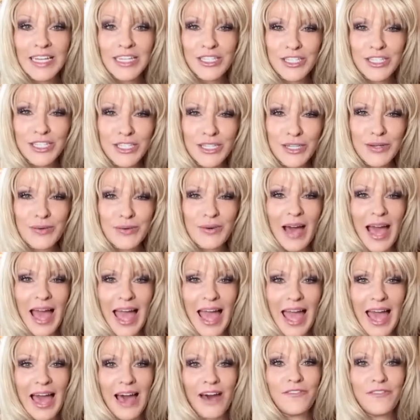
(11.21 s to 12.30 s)
to
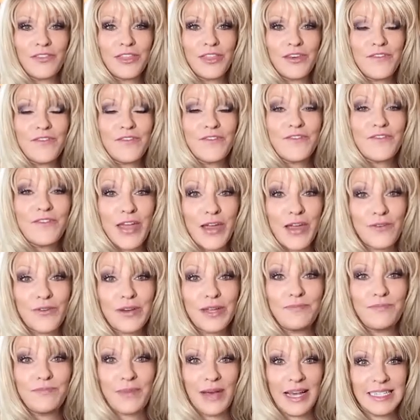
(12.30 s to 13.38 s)
have the very
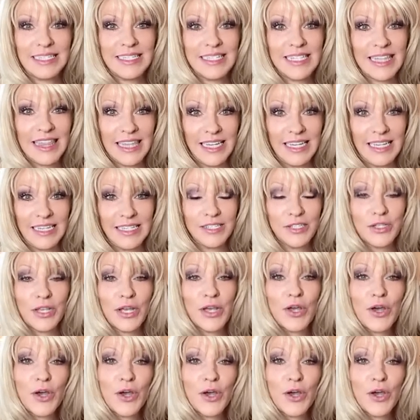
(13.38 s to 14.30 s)
best things